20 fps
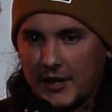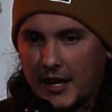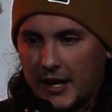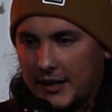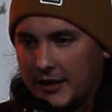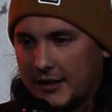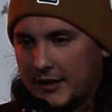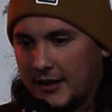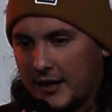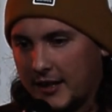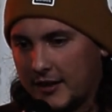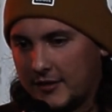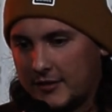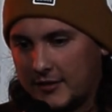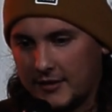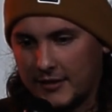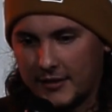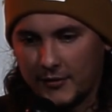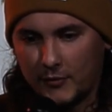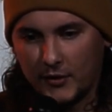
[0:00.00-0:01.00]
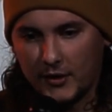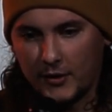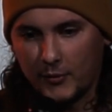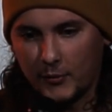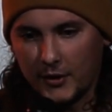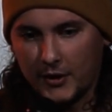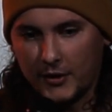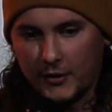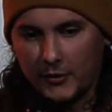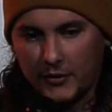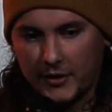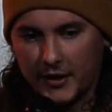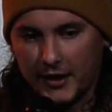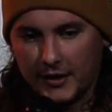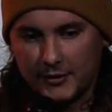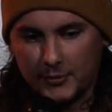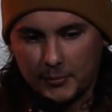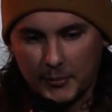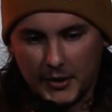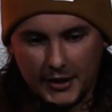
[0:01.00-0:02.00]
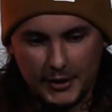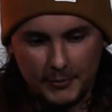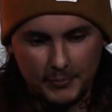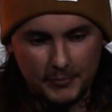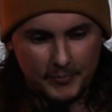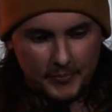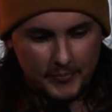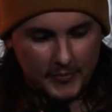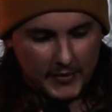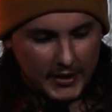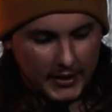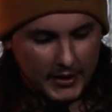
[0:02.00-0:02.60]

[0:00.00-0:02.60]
nodding yes in the front row. Thanks, Mom.